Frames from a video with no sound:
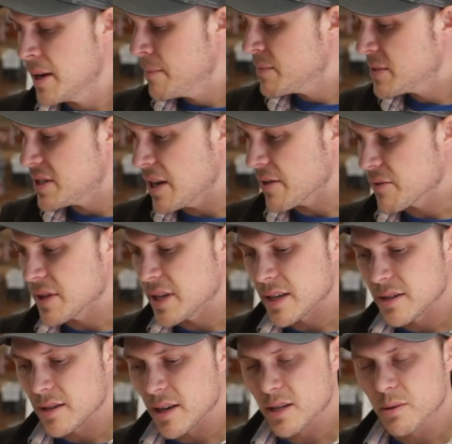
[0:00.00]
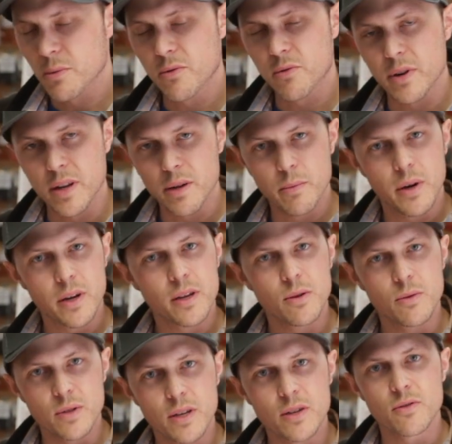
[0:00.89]
It's definitely accessible for anybody
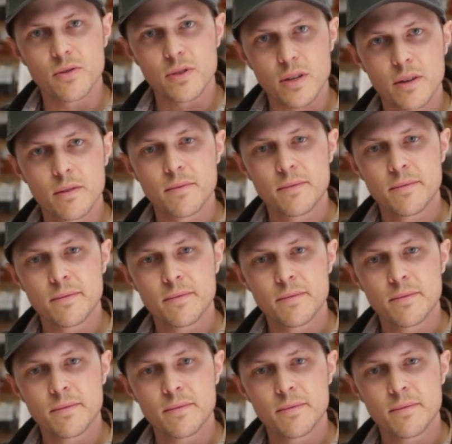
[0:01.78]
who's interested.